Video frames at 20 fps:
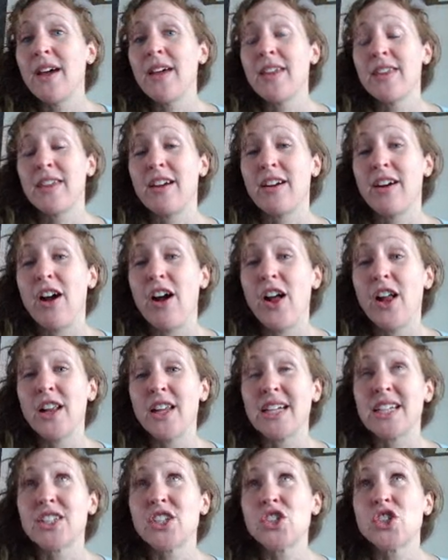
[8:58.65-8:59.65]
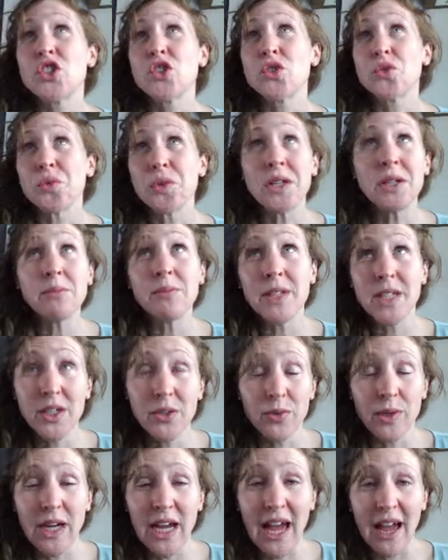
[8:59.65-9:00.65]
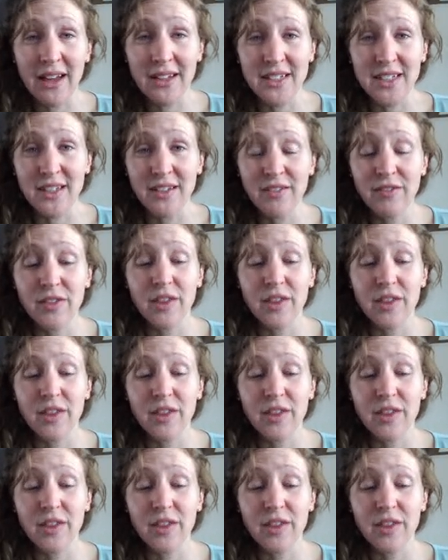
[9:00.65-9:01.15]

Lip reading: They're all extremely reactive.